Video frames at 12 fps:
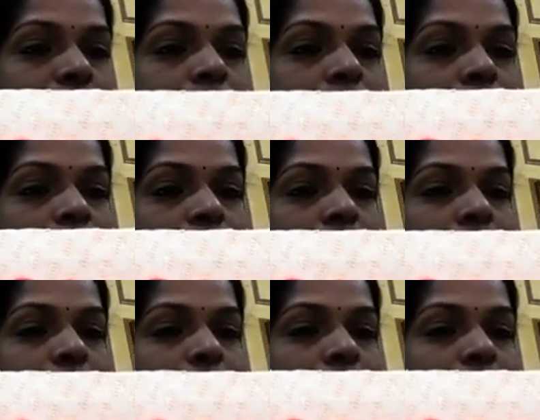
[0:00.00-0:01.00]
this is the
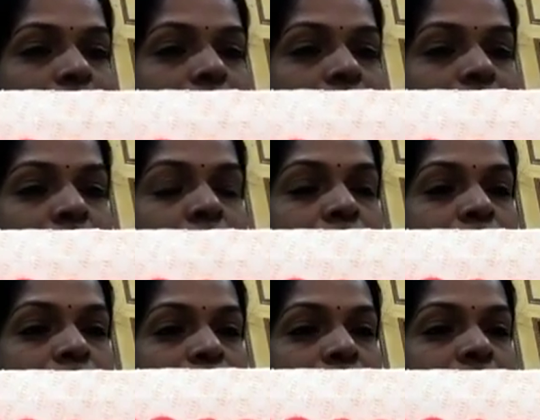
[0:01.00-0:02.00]
depression, this
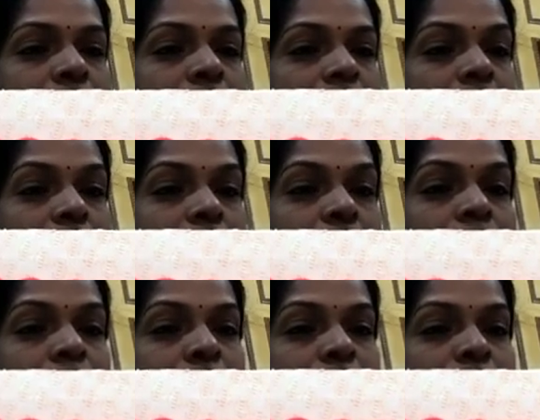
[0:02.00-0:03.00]
is the depression,
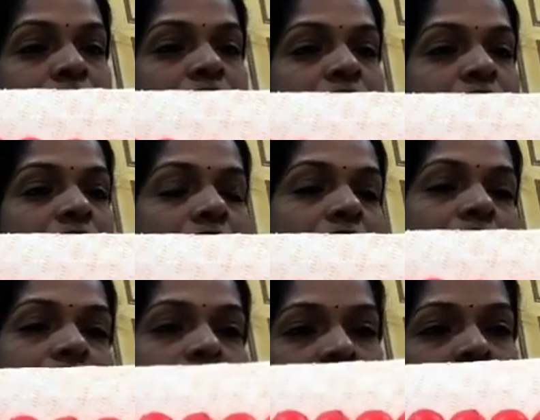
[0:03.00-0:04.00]
depression,
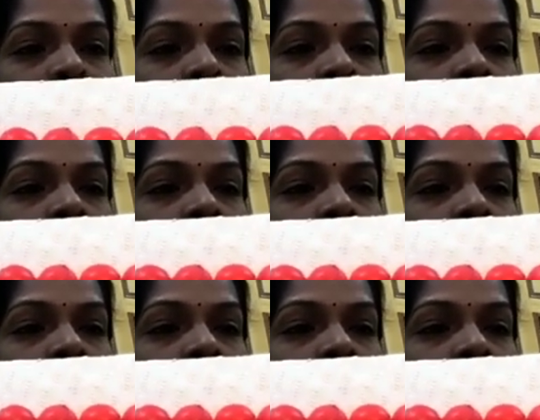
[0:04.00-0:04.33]
like